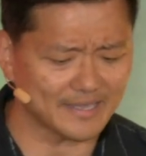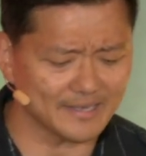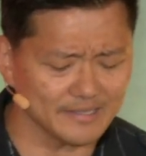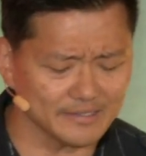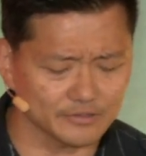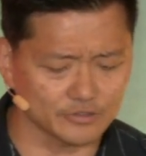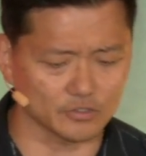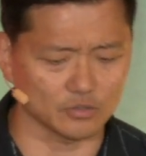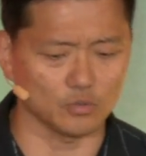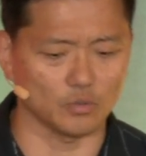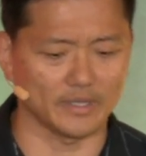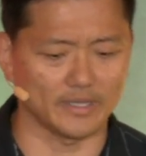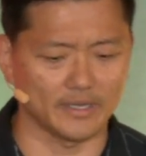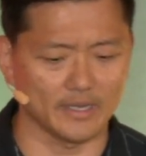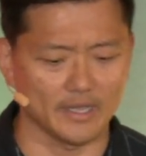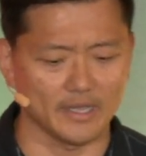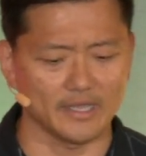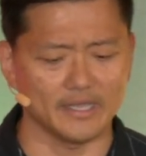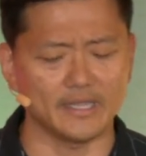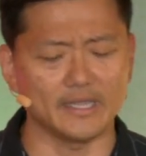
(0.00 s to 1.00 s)
into it
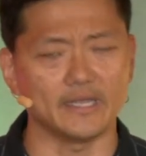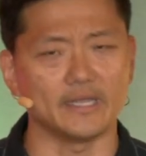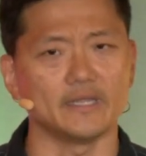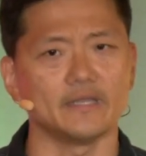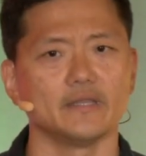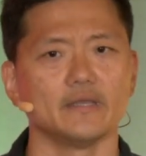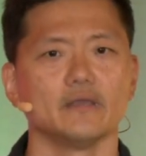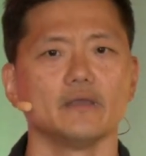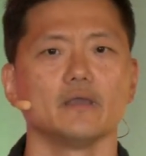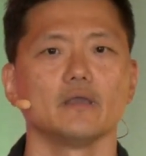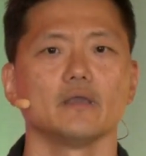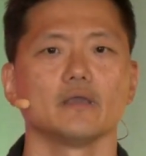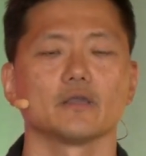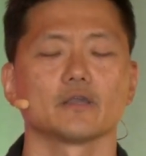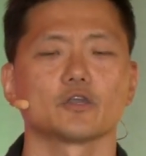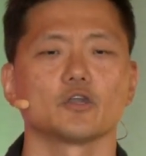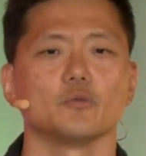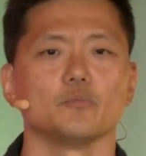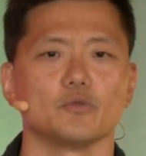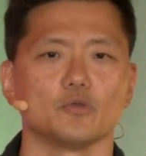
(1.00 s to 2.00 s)
in
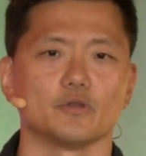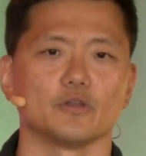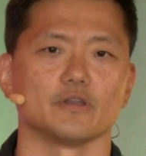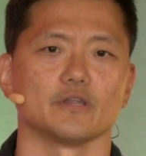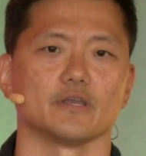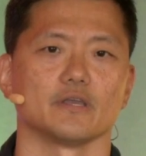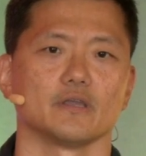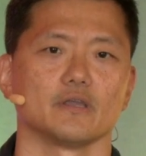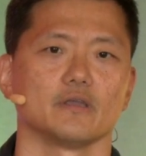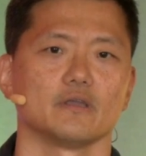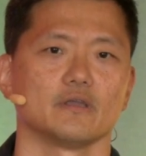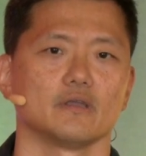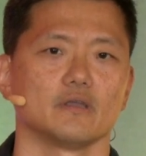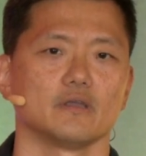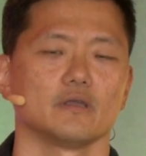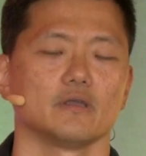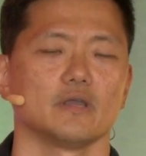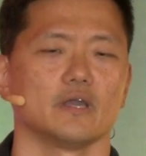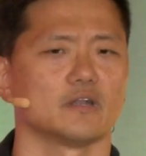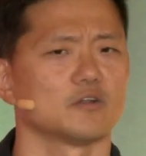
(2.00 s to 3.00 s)
community,
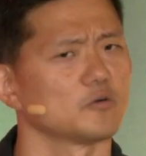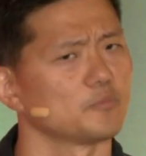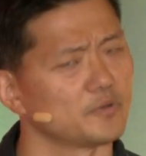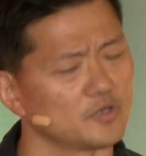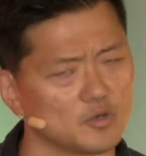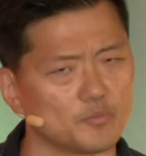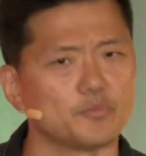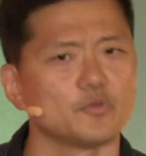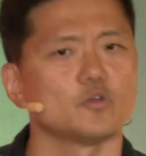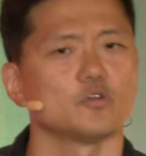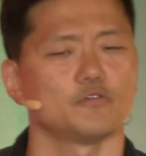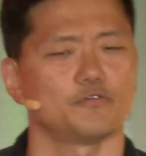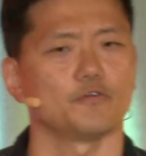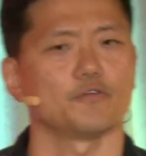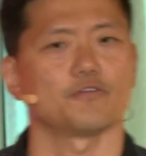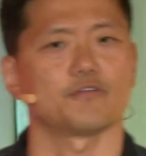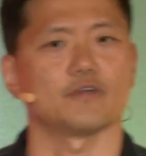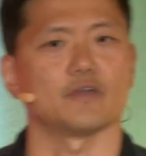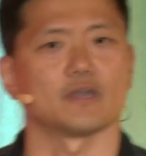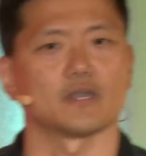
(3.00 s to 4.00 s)
and it'll be a beautiful
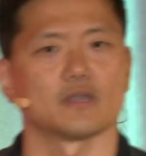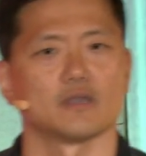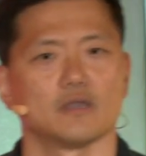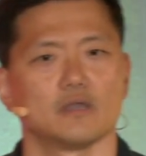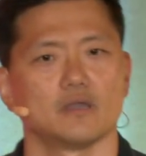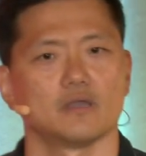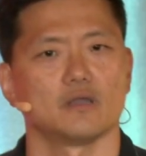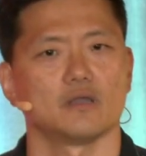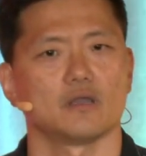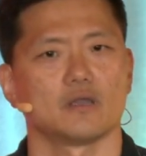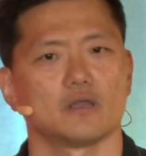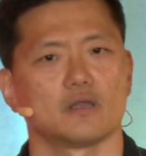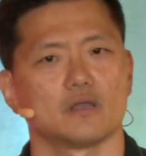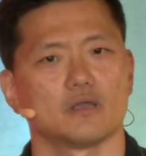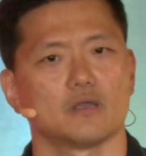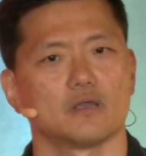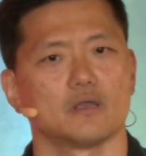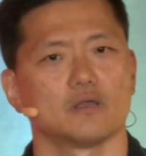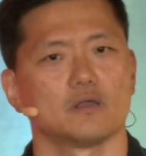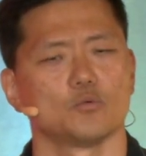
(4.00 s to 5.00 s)
thing.
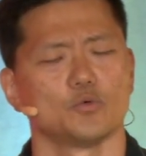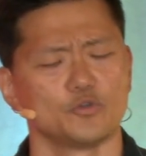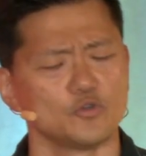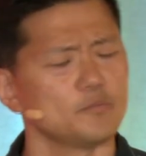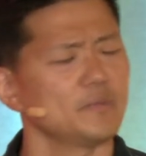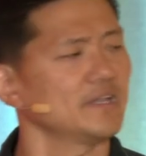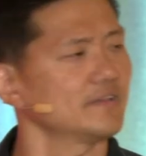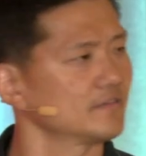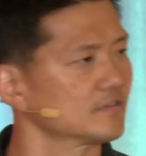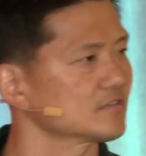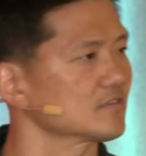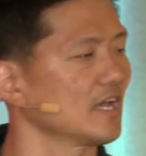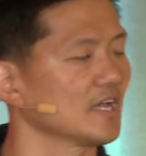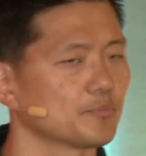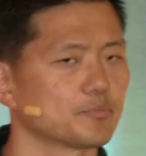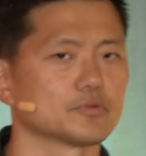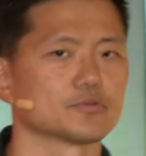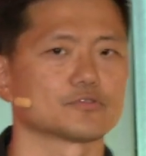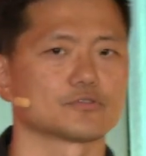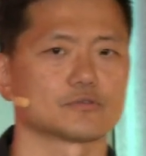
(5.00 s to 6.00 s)
Will you make
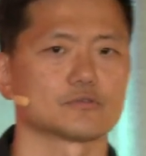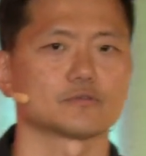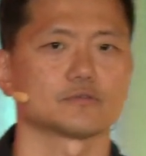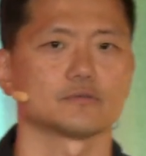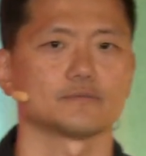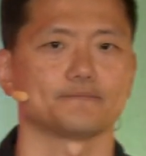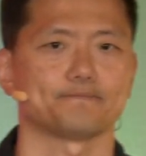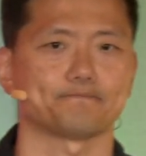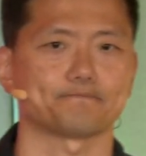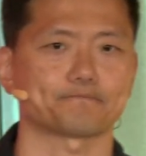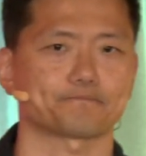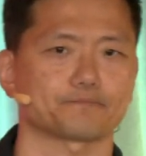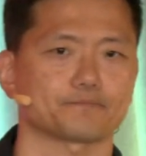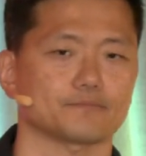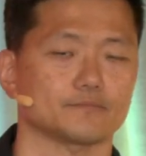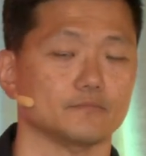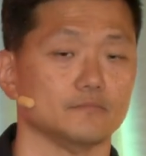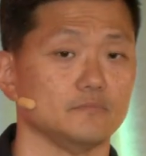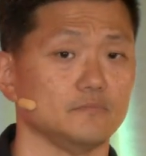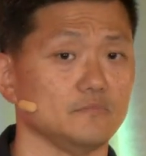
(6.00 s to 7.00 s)
disciples
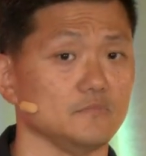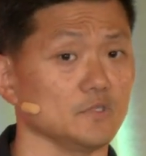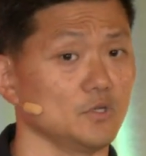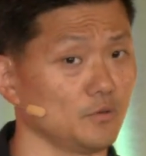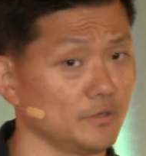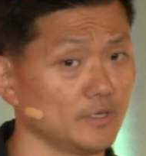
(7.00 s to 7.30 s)
or